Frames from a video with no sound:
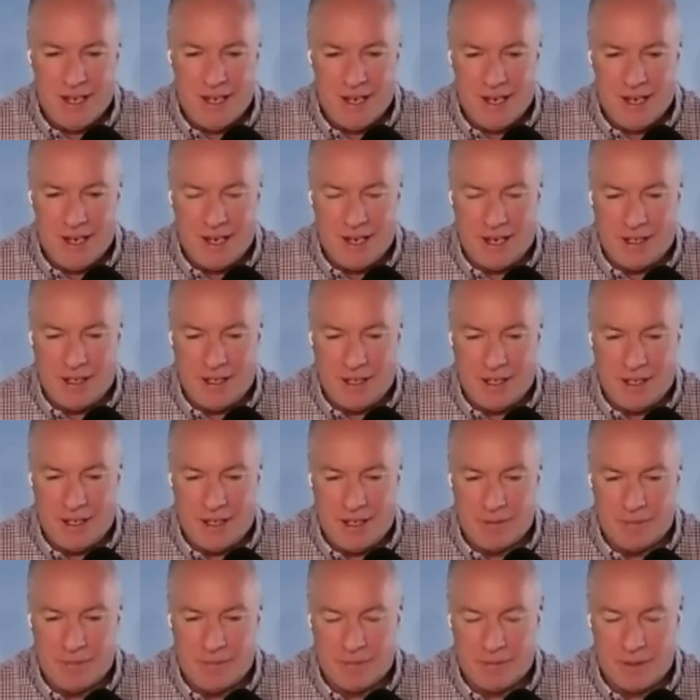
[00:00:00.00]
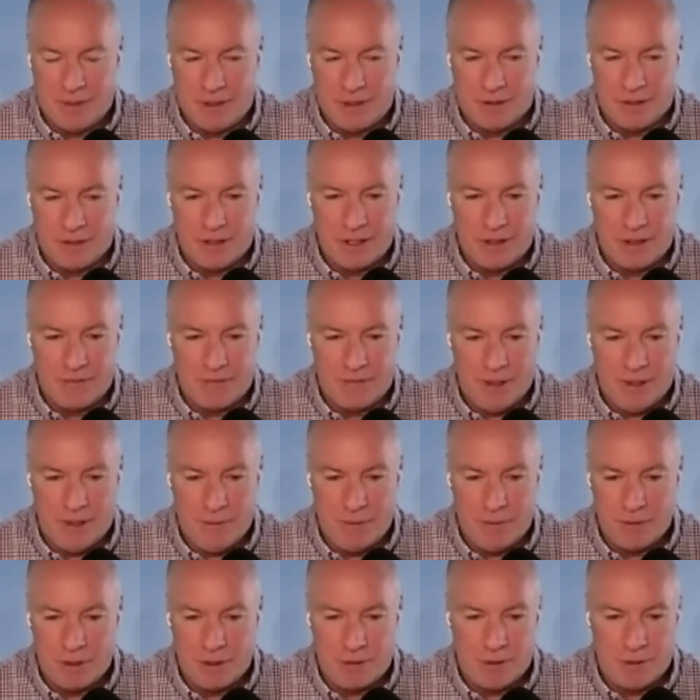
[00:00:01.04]
And, single family
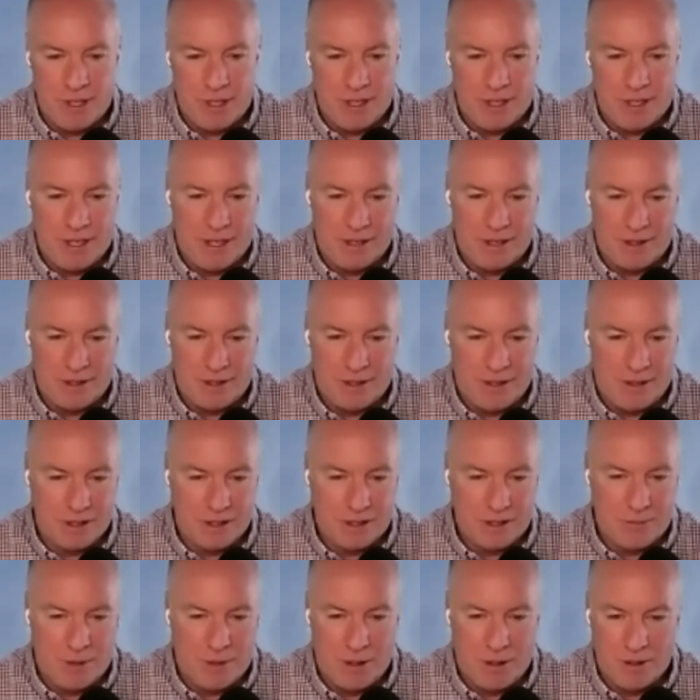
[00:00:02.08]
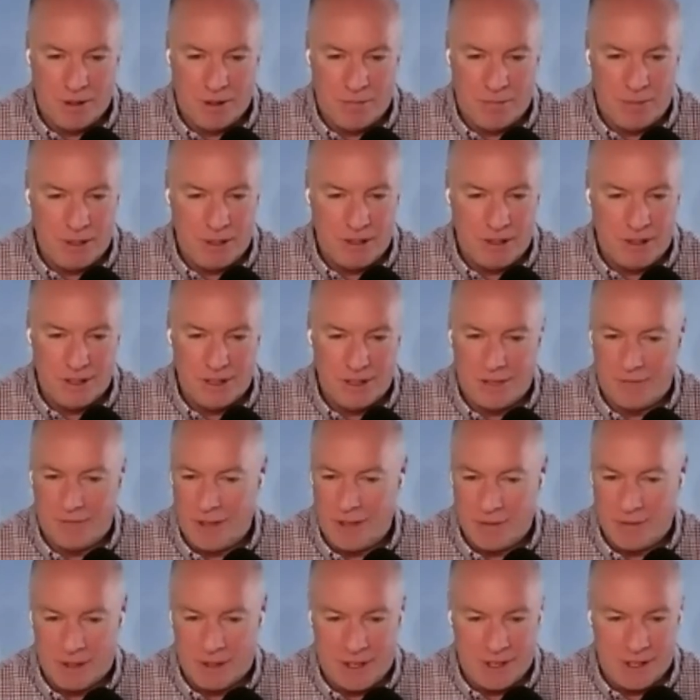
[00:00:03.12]
was great. I had a, small little business. I've
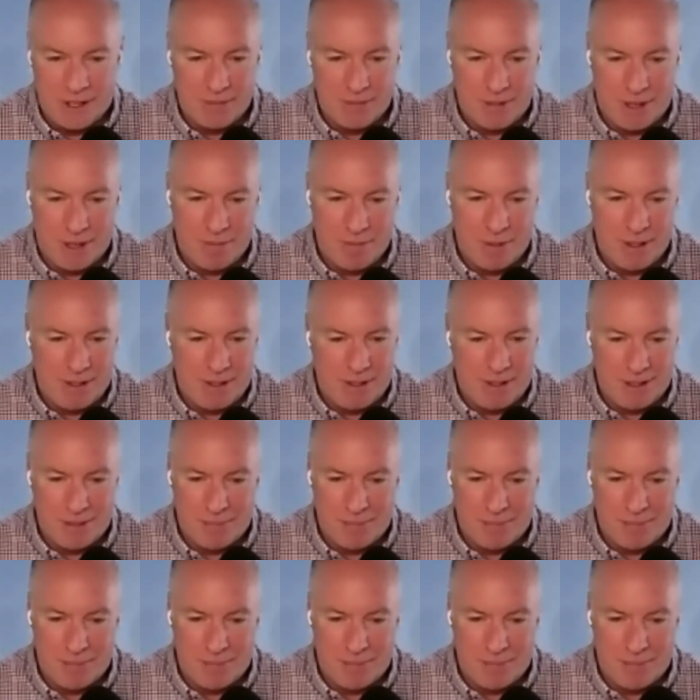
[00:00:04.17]
never cared about being the